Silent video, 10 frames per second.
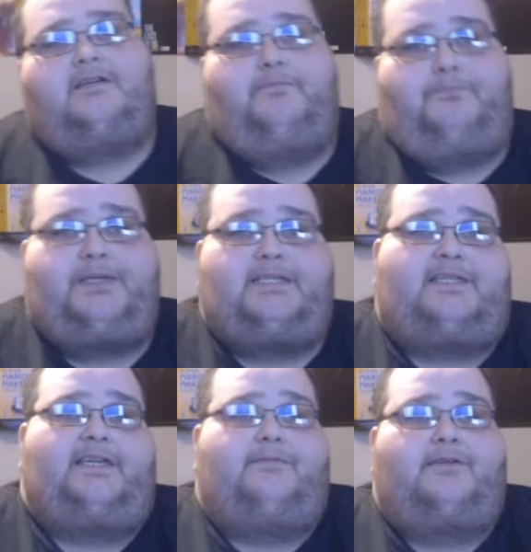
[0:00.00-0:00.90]
Beat
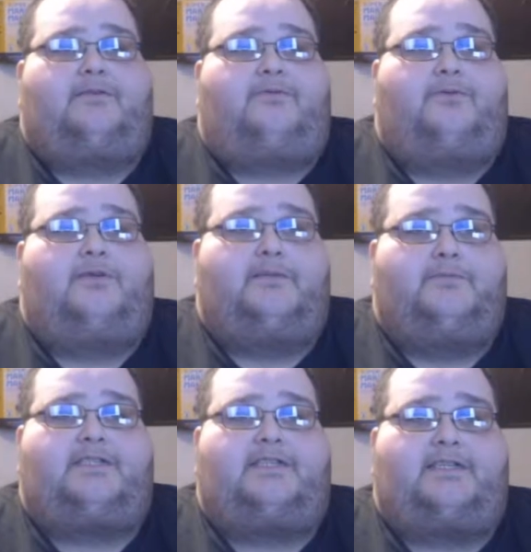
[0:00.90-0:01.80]
Saber for
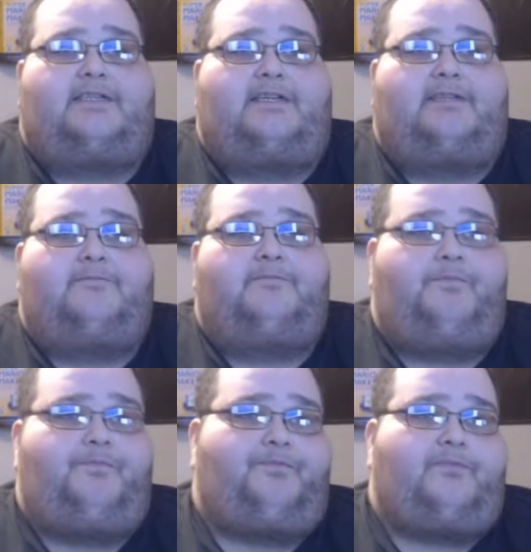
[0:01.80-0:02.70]
number 16.
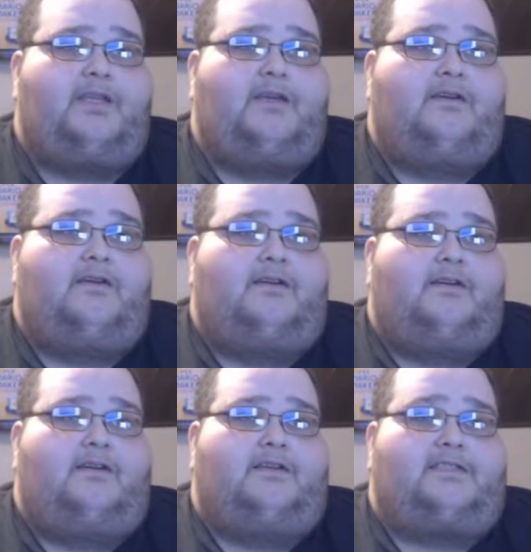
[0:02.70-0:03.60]

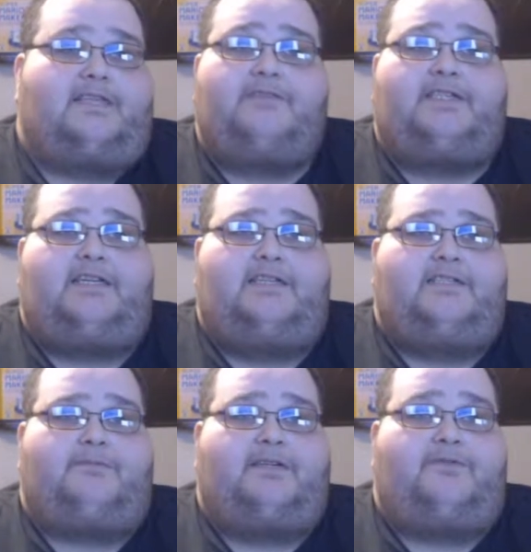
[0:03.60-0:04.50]
17
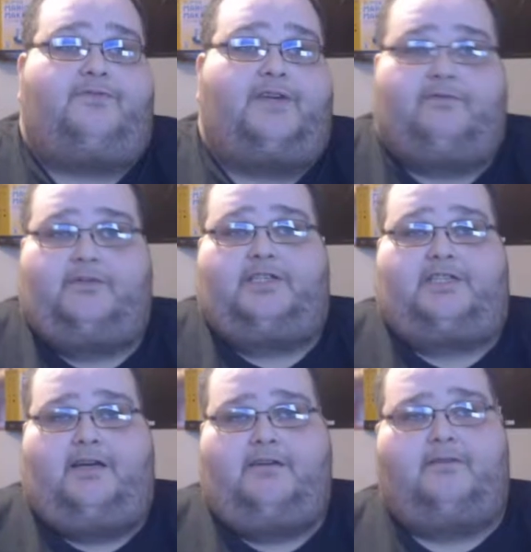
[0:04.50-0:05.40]
is my favorite
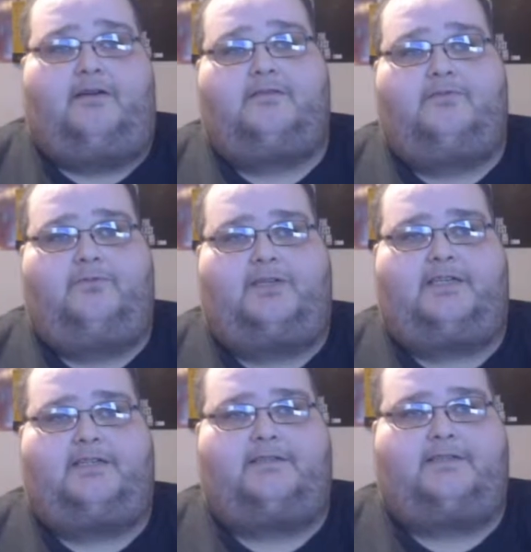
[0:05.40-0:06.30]
genre, which
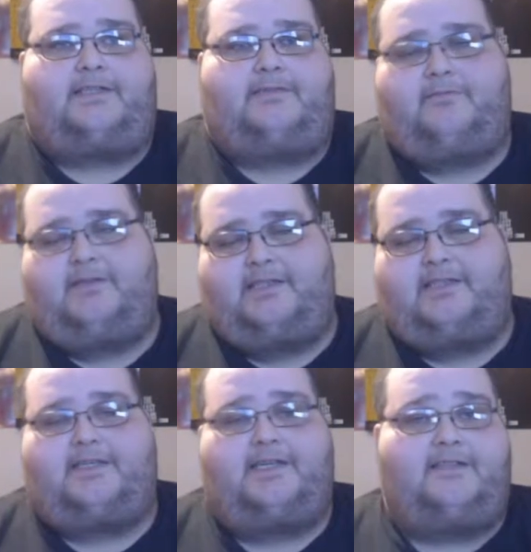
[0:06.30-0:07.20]
is, I
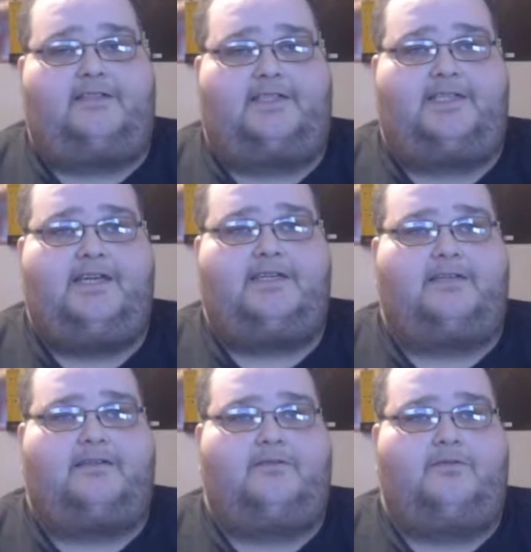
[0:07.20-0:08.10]
just got done
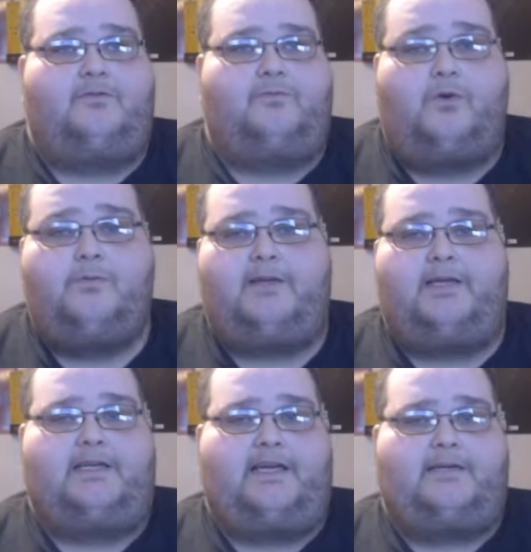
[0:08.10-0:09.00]
saying, role
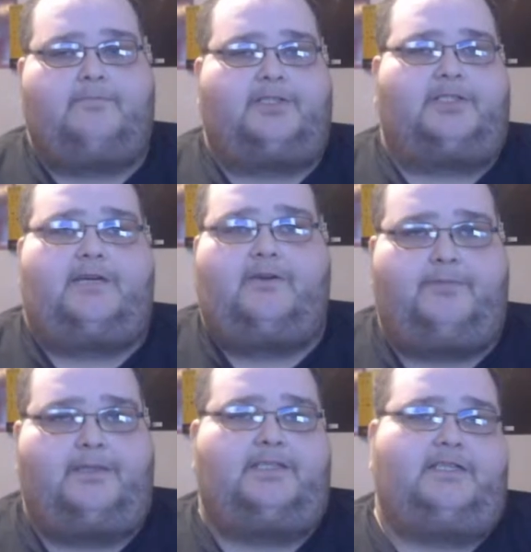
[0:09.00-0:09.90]
playing games,
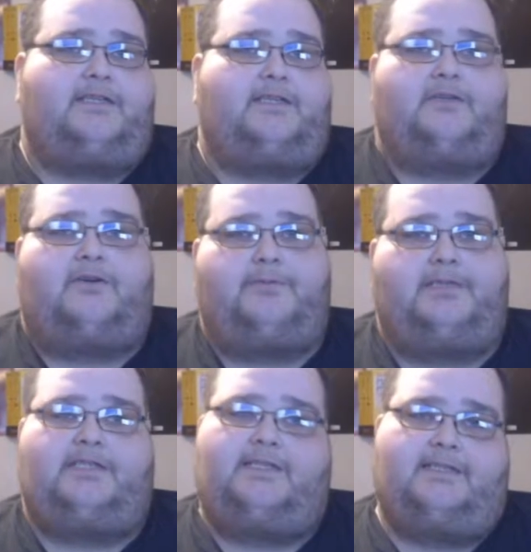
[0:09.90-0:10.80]
JRPGs,
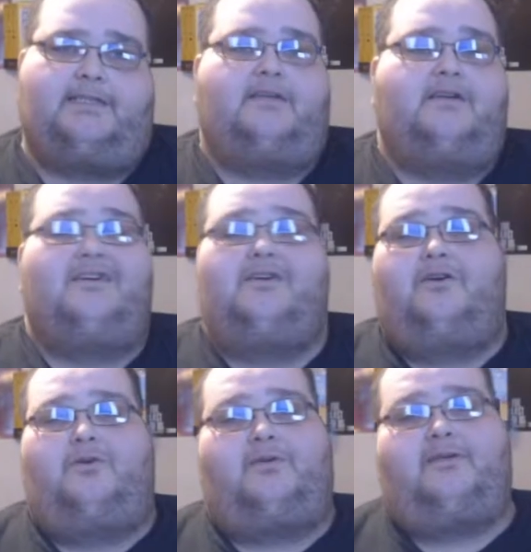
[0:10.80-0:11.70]
RPGs,
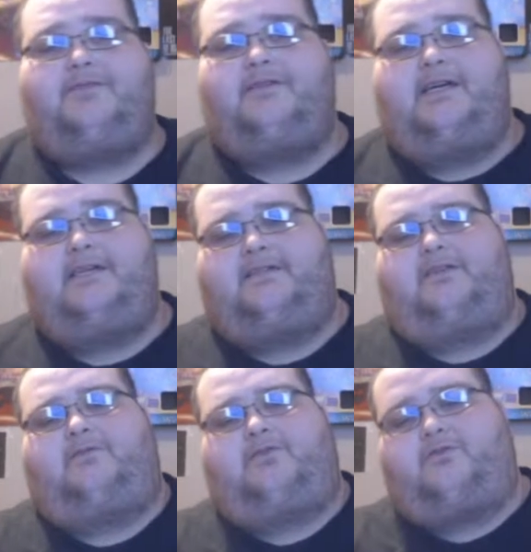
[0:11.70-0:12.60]
whatever has
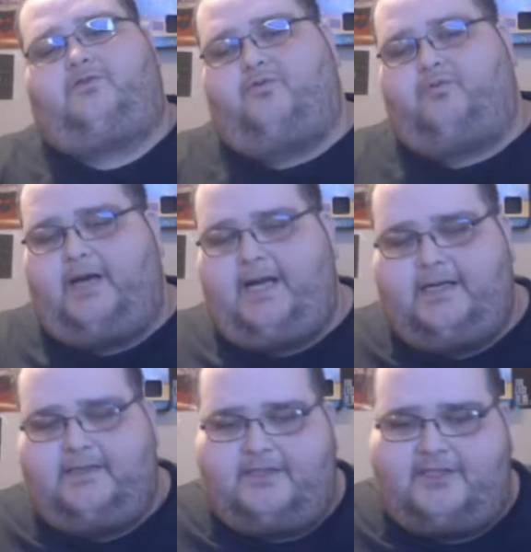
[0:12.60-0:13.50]
a
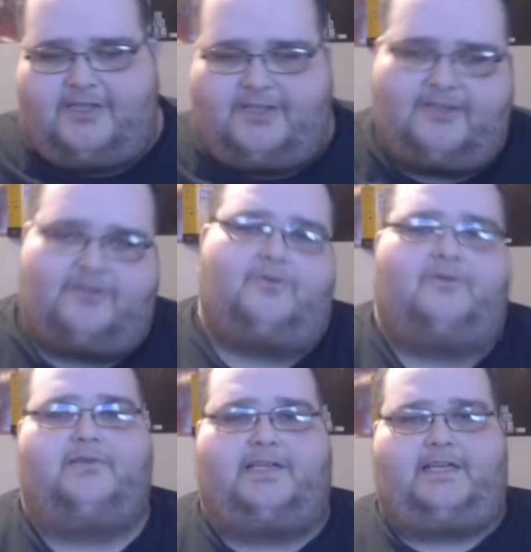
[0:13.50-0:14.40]
grand
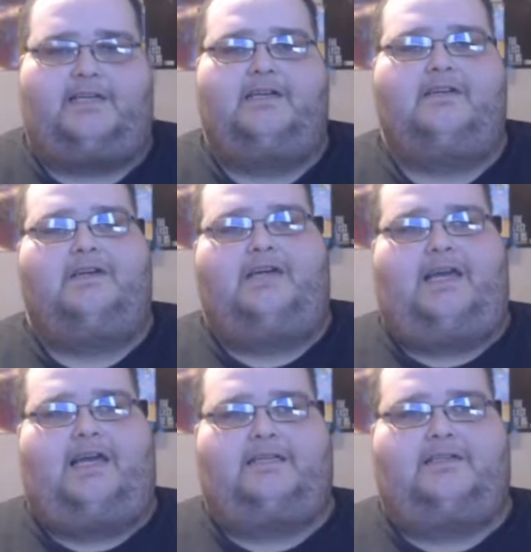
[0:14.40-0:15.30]
story
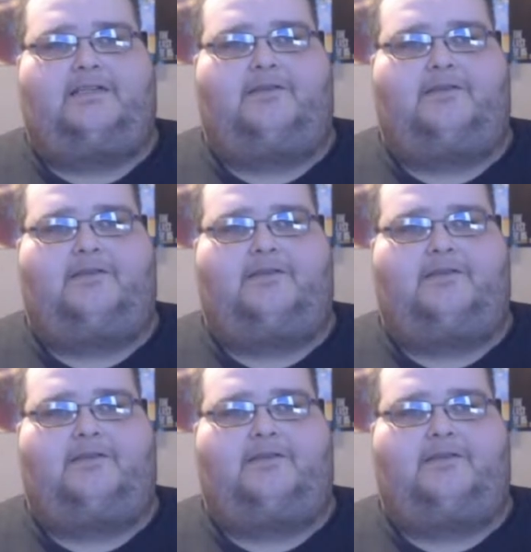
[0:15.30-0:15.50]
and